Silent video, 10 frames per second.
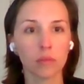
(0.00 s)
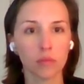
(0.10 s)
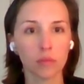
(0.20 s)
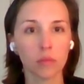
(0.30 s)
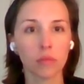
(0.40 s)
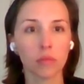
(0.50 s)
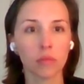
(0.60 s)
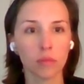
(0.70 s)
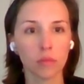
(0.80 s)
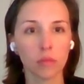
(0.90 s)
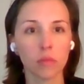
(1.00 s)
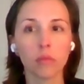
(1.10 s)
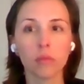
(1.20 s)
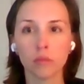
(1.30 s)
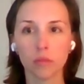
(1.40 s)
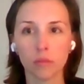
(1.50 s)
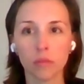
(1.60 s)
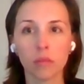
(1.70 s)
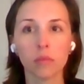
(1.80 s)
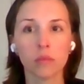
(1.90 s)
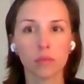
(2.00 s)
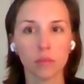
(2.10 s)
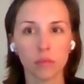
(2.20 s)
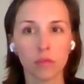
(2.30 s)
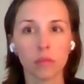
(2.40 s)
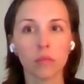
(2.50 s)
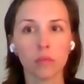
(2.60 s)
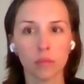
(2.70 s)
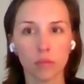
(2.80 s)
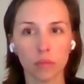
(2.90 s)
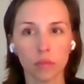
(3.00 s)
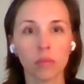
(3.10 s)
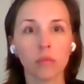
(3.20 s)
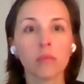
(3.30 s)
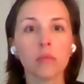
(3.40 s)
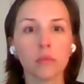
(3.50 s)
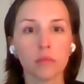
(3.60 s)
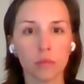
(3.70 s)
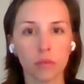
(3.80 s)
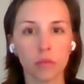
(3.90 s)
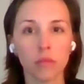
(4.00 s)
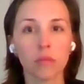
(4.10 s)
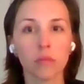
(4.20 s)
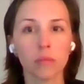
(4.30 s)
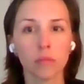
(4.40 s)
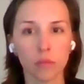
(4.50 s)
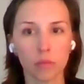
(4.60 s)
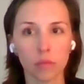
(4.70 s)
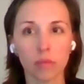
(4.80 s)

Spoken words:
This person isn't speaking.